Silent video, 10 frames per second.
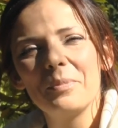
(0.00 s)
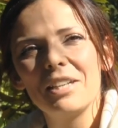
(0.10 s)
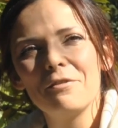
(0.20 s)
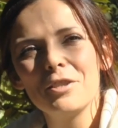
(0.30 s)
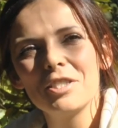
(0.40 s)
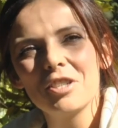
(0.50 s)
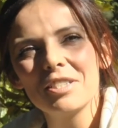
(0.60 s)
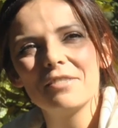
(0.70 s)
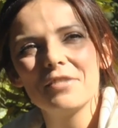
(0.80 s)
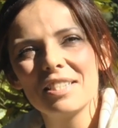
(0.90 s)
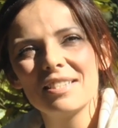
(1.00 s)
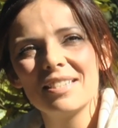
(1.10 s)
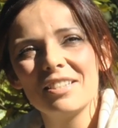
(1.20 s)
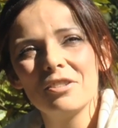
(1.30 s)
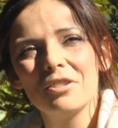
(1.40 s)
When I first started
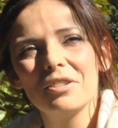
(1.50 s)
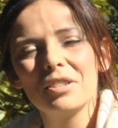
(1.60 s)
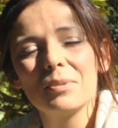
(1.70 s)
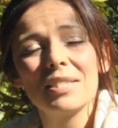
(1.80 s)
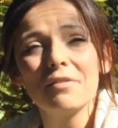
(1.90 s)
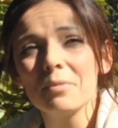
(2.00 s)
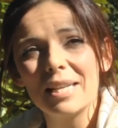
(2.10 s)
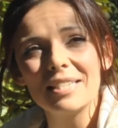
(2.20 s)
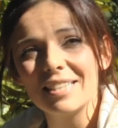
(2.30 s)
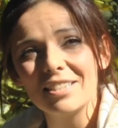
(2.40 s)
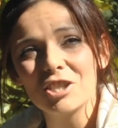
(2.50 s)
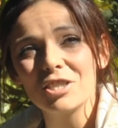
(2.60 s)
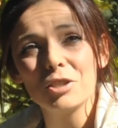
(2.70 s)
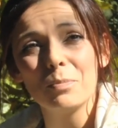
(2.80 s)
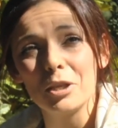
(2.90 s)
visiting her, it was never my
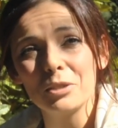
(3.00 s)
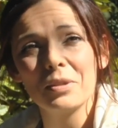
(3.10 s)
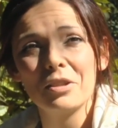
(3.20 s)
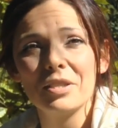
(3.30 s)
intention to bond with